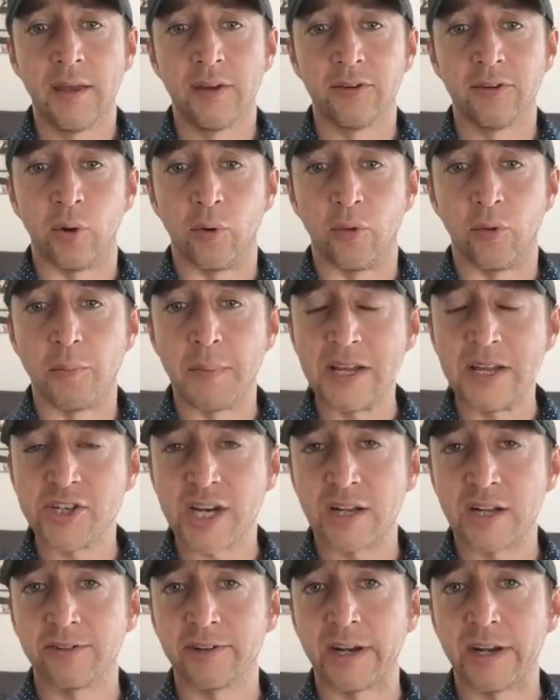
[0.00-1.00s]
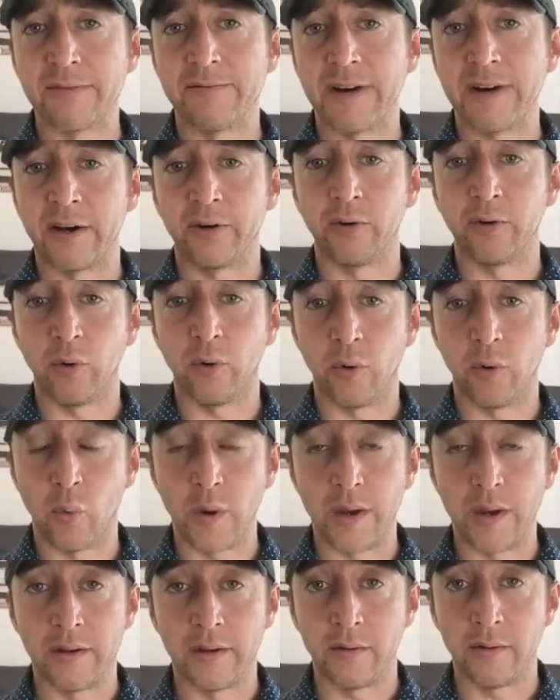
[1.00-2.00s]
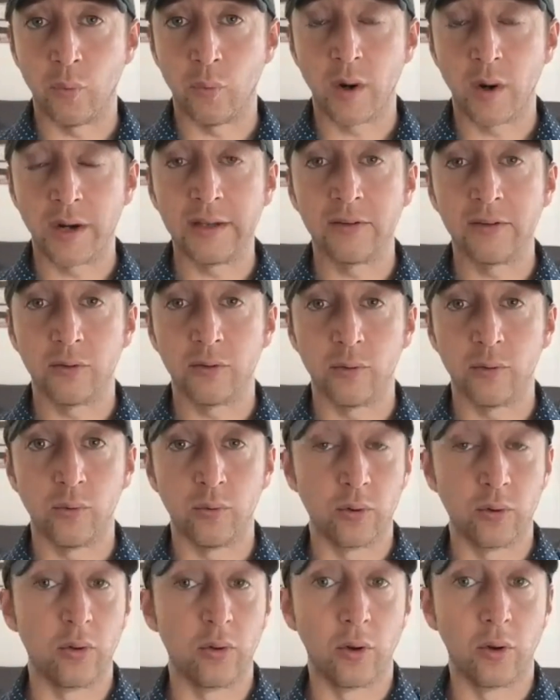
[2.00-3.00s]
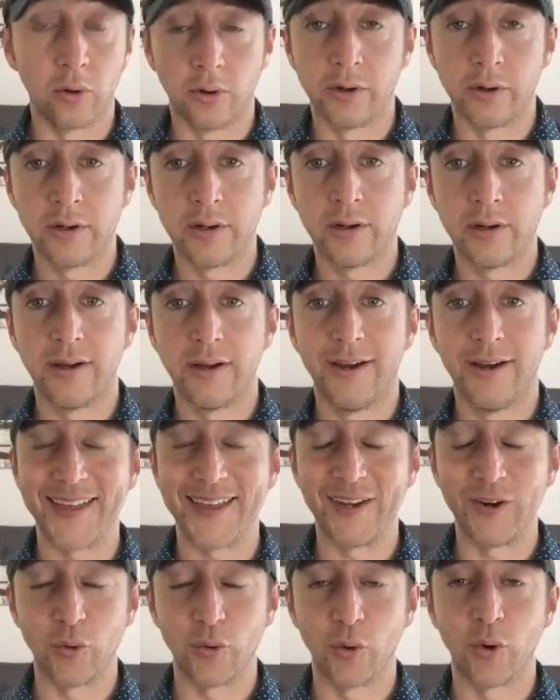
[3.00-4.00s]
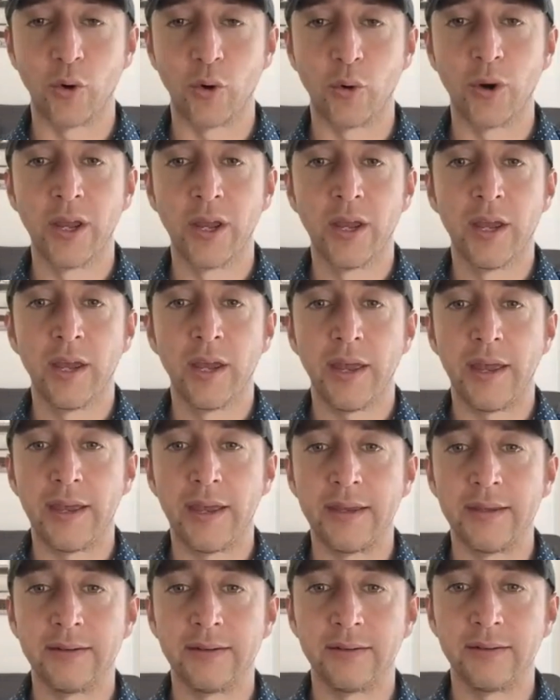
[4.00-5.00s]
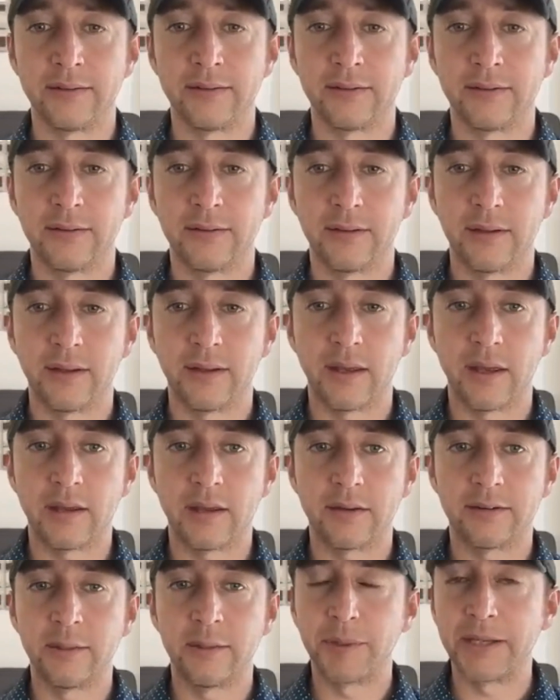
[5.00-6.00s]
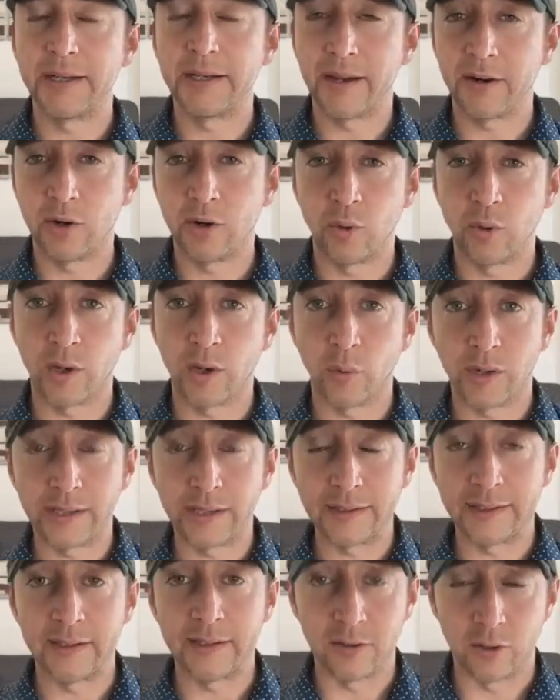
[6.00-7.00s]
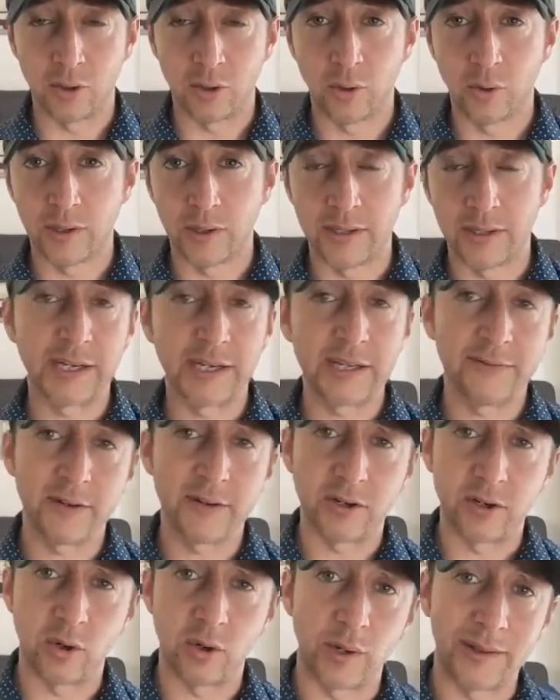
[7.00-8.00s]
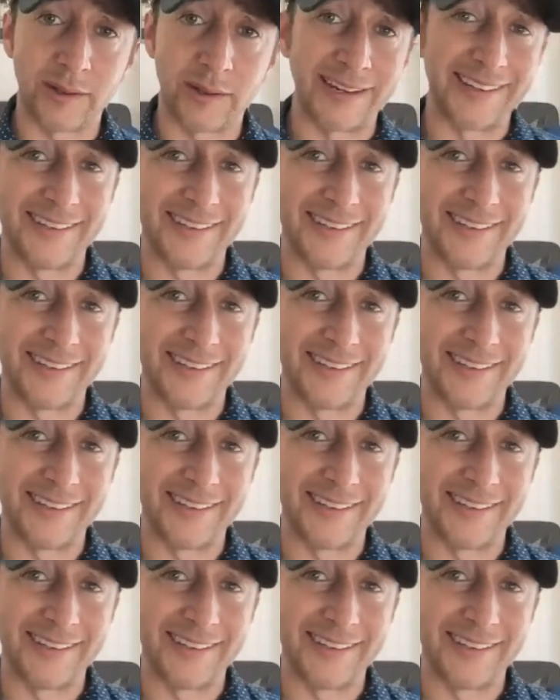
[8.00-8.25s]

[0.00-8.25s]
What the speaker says: So the main challenge that I found when wanting to learn and grow is simply not knowing what I didn't know and not even knowing that